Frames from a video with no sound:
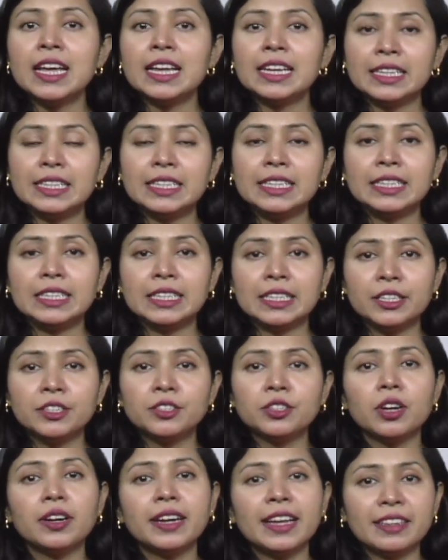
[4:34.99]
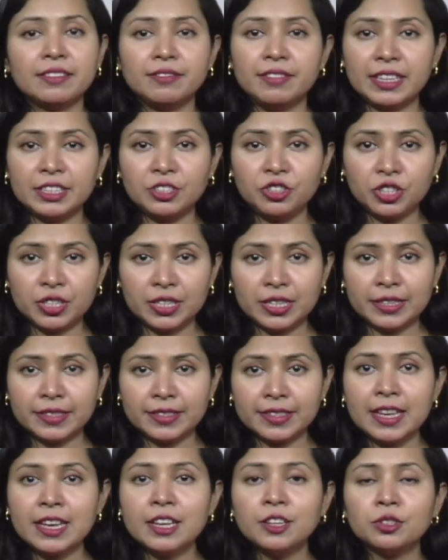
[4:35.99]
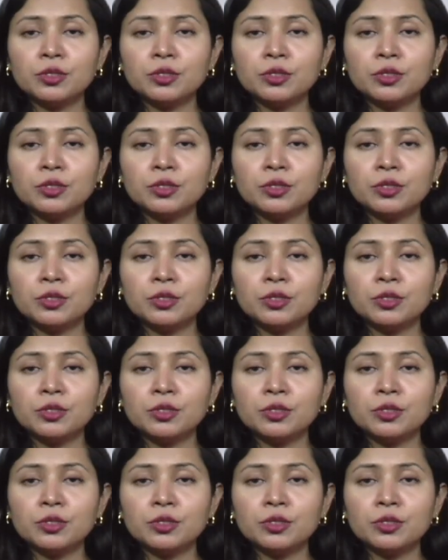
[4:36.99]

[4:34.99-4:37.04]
leaders, or adventurers.